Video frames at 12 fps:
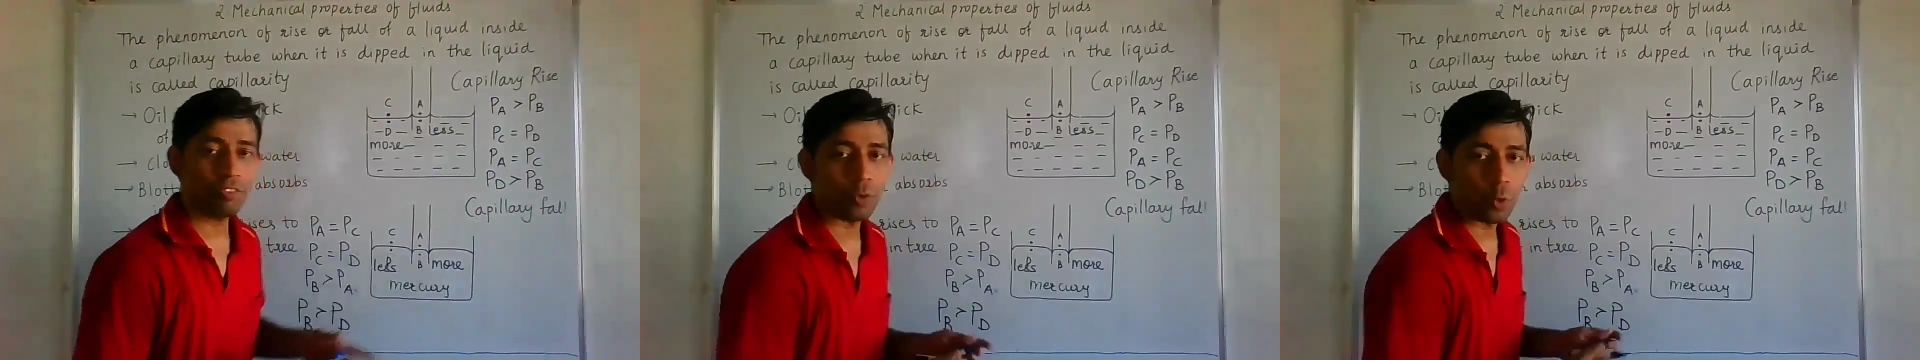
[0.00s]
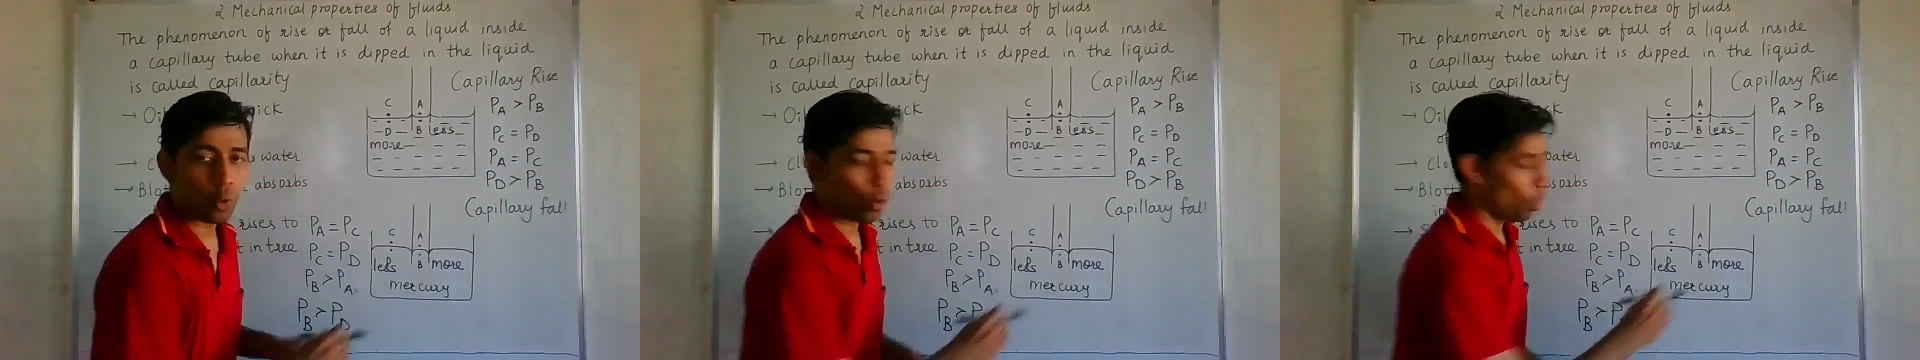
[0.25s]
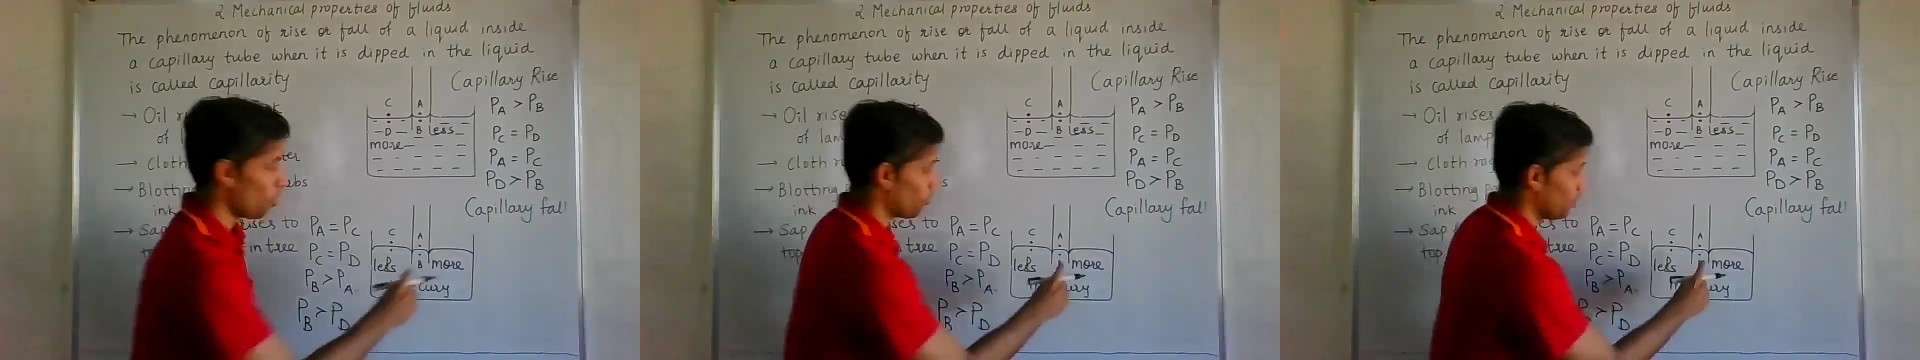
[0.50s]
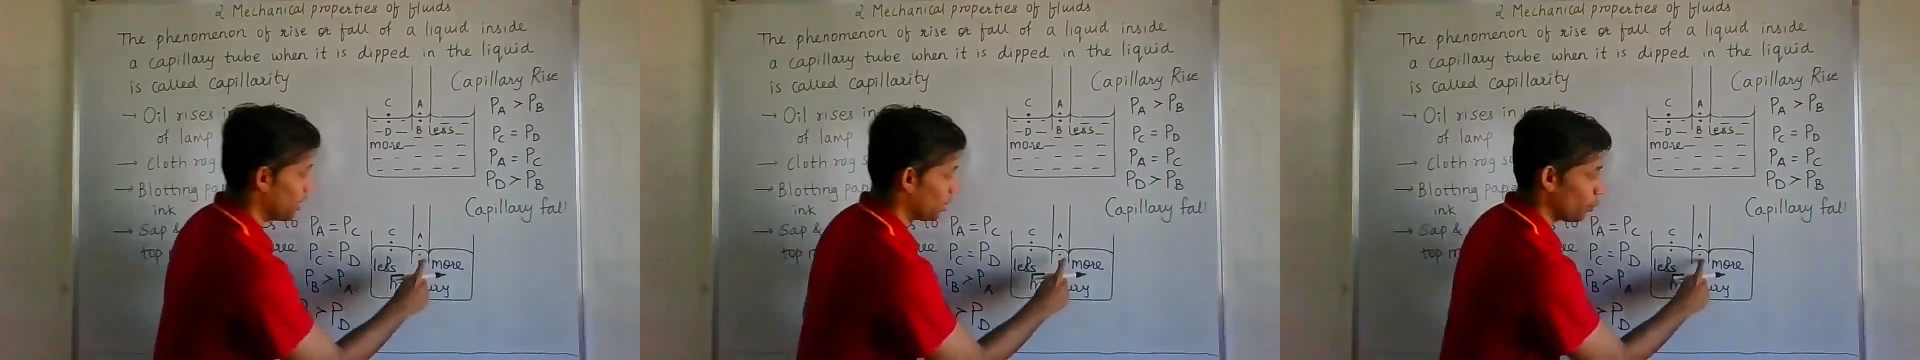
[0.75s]
flow
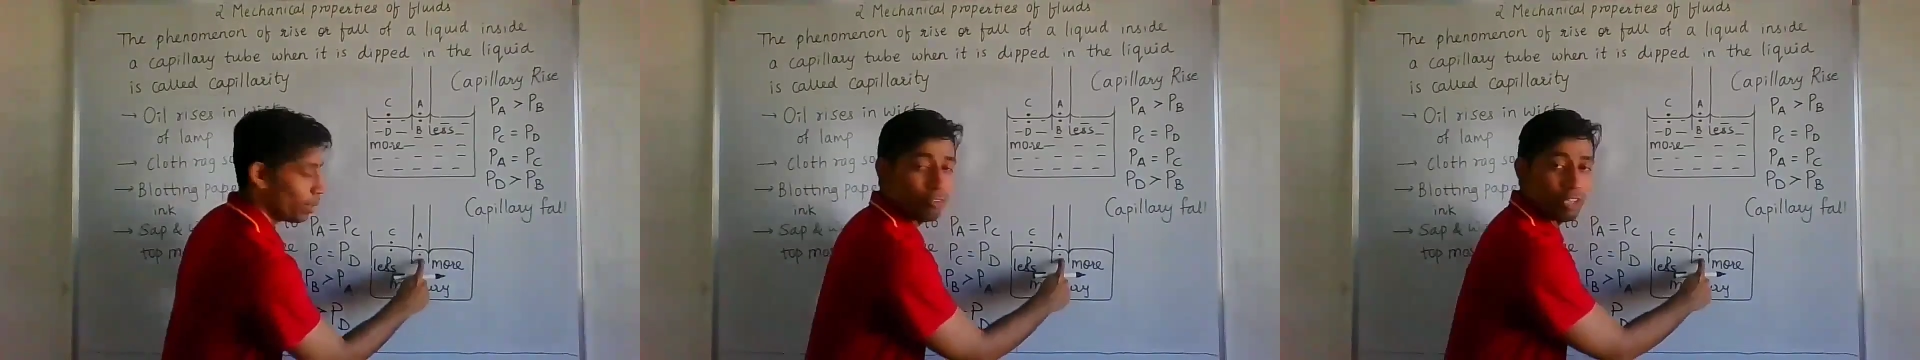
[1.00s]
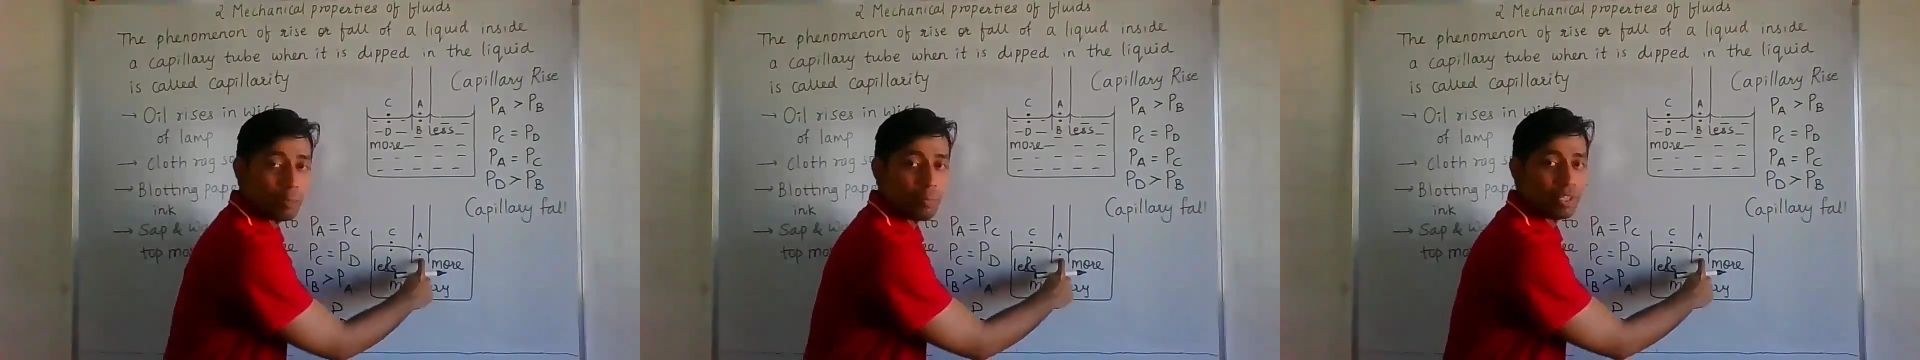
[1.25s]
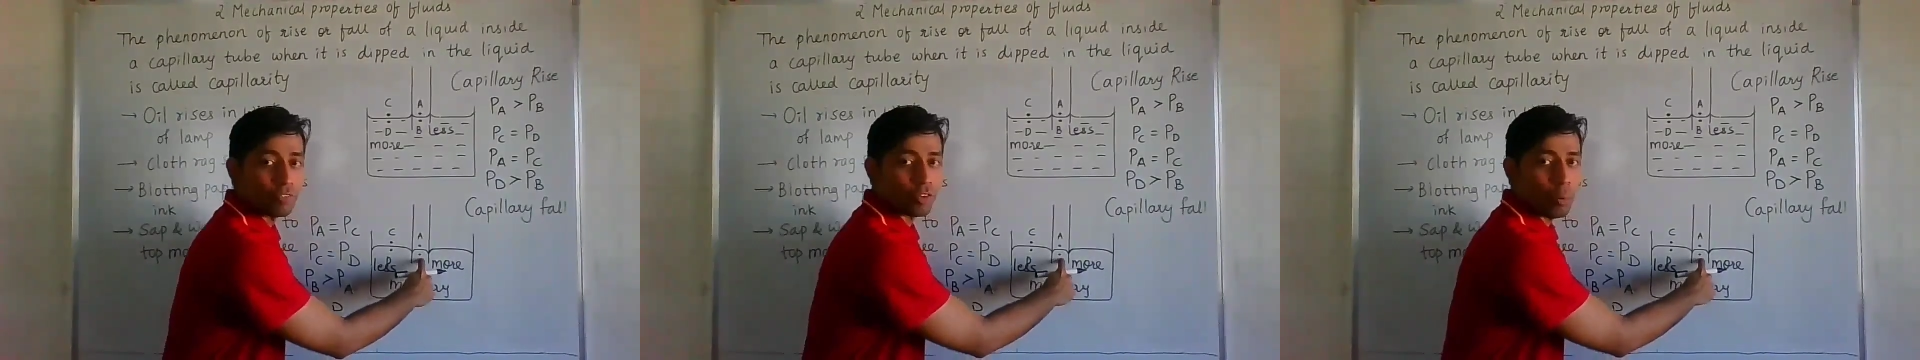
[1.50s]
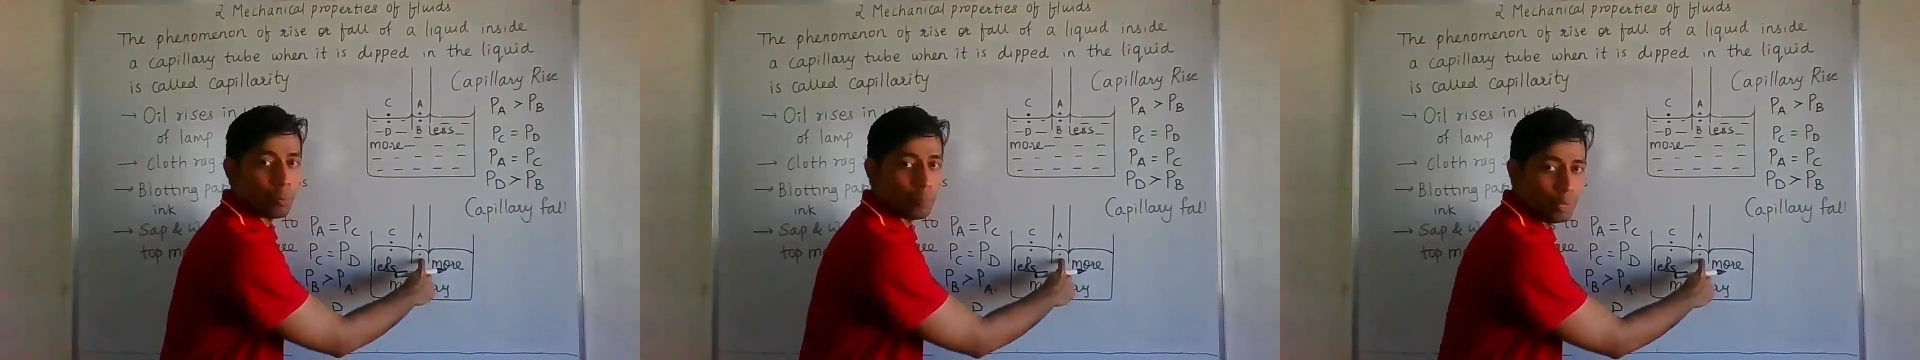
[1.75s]
of liquid will be
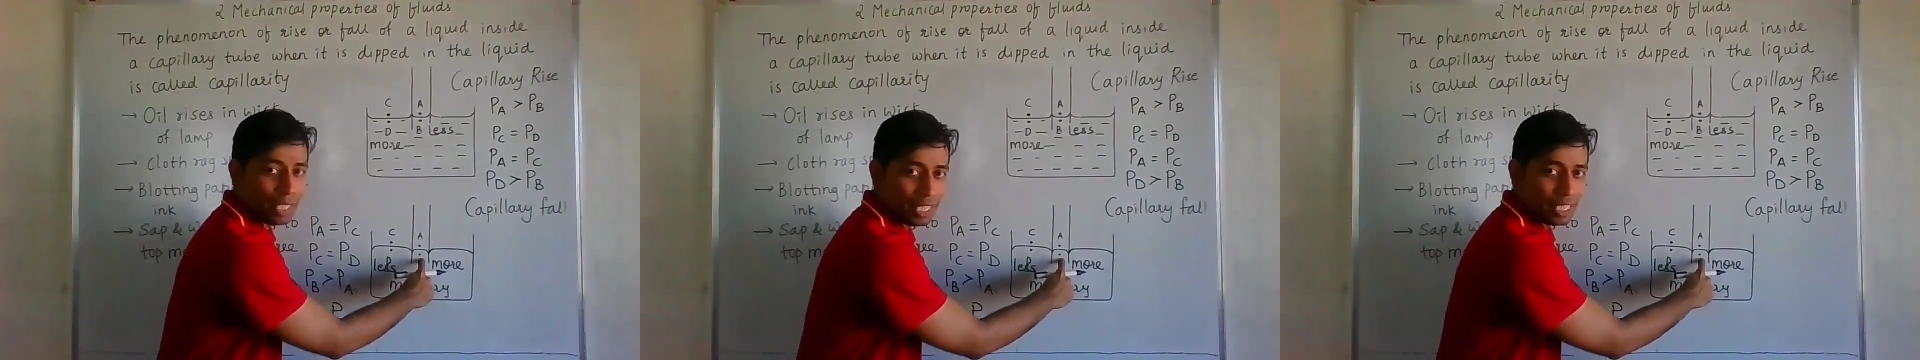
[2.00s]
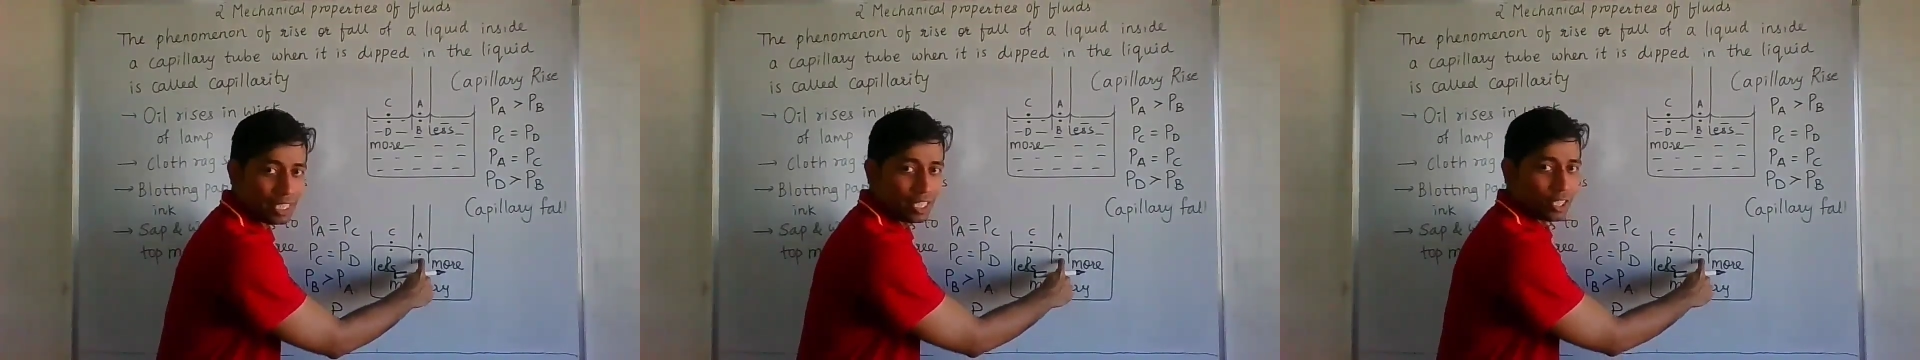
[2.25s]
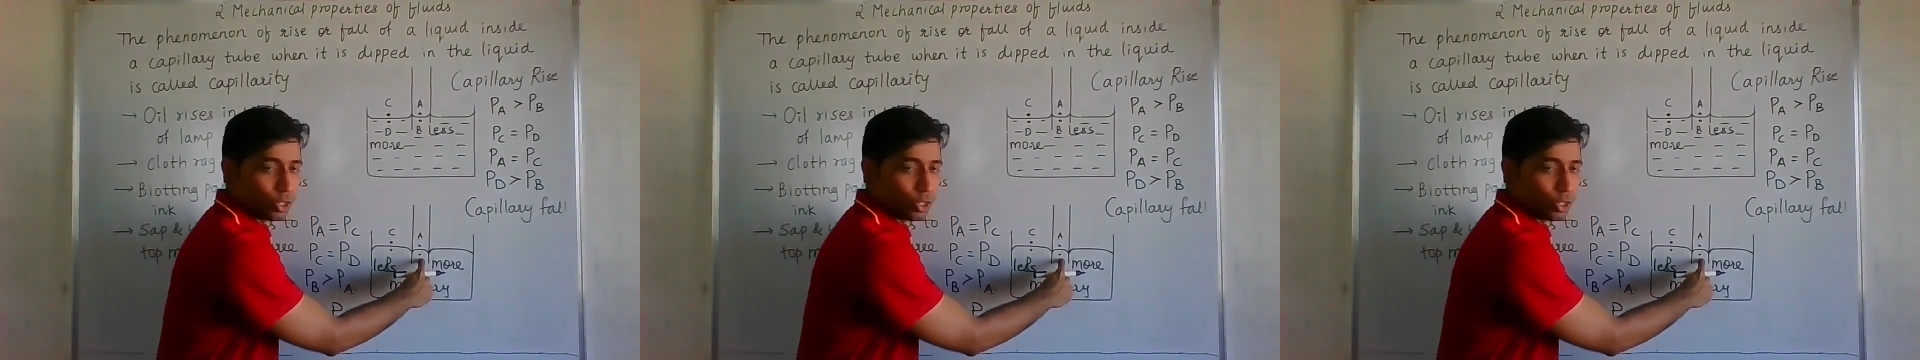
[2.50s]
from B